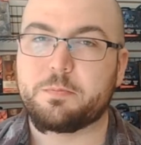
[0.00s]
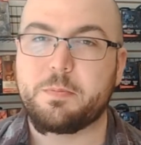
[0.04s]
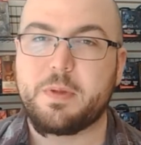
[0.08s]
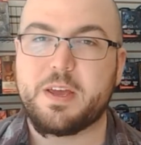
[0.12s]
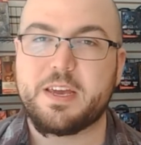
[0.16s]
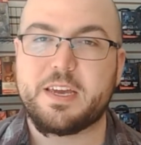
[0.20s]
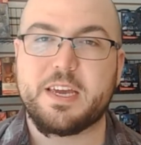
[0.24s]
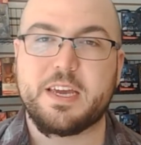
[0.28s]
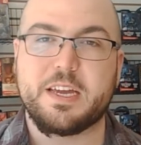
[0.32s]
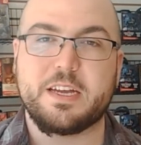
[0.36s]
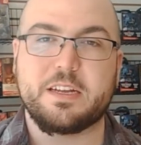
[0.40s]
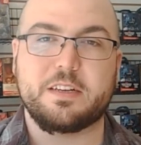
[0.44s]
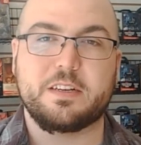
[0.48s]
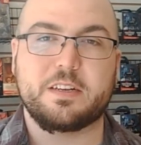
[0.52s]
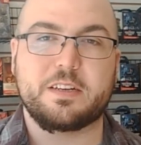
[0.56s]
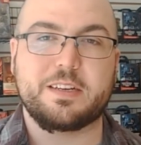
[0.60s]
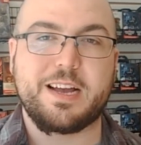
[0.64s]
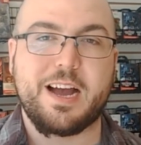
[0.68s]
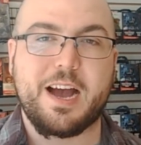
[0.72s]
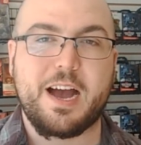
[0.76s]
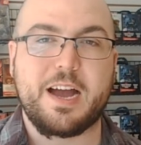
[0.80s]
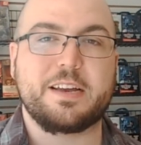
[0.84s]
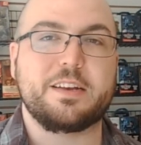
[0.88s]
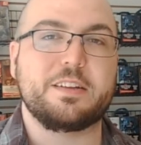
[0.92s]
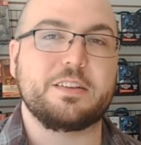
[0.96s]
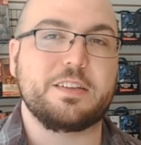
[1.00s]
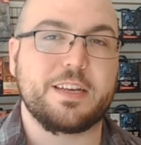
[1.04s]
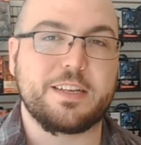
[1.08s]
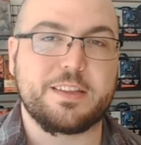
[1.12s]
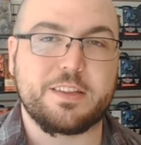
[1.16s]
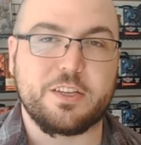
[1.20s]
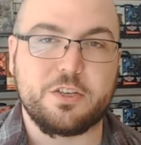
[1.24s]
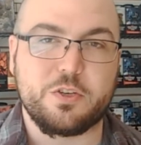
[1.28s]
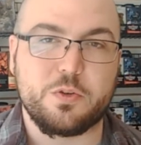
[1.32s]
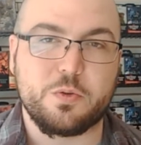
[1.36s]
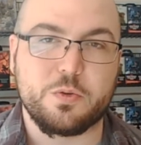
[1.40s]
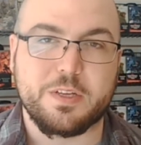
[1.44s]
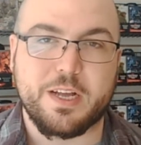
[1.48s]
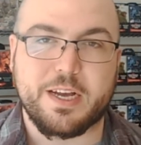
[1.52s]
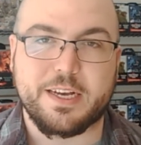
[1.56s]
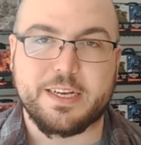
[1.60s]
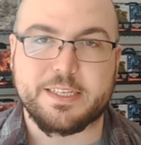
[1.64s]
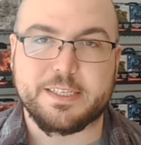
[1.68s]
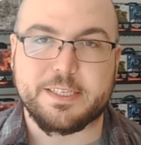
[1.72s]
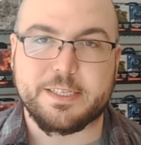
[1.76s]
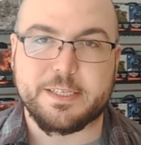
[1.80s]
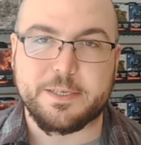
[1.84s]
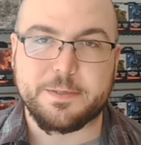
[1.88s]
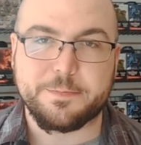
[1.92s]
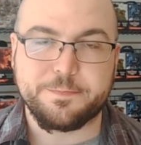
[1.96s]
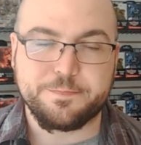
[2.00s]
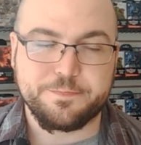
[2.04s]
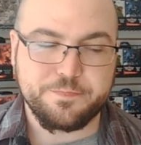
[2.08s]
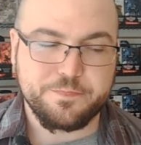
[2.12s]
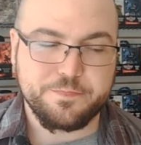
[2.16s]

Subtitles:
making it kind of like the new Legacy,